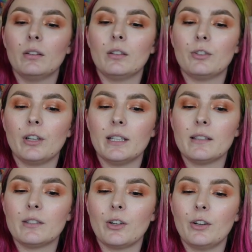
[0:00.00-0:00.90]
The
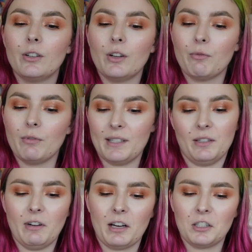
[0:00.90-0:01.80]
Treadstone
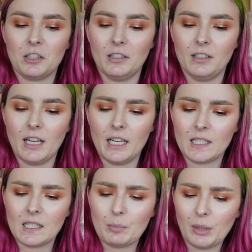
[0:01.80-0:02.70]
Resurrection, an
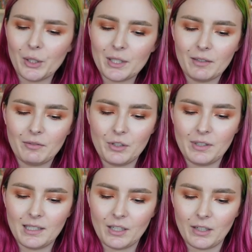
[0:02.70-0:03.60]
explosive new
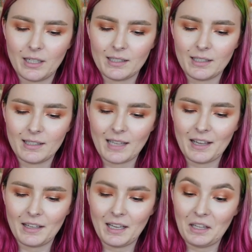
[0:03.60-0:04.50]
series
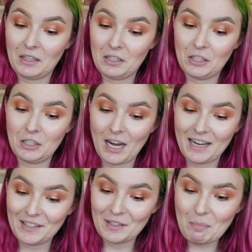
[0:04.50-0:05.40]
set in the
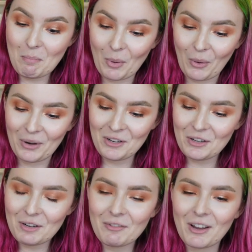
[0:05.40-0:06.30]
Jason Bourne
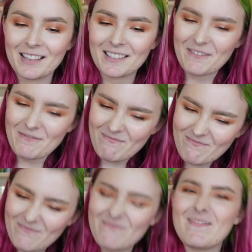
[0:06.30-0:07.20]
universe.
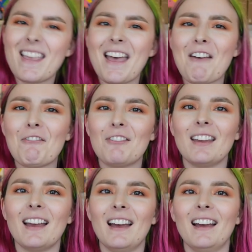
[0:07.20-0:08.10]
F
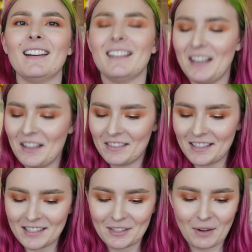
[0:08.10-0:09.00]
yeah.
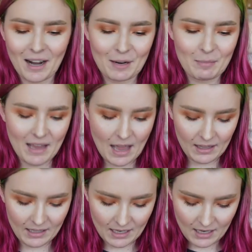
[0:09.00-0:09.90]
This is right up my
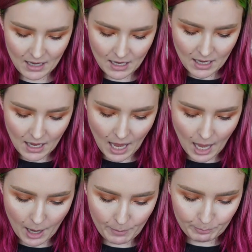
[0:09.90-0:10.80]
alley.
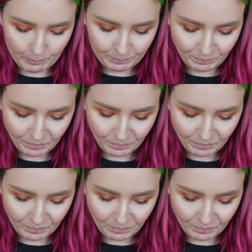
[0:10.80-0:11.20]
Um,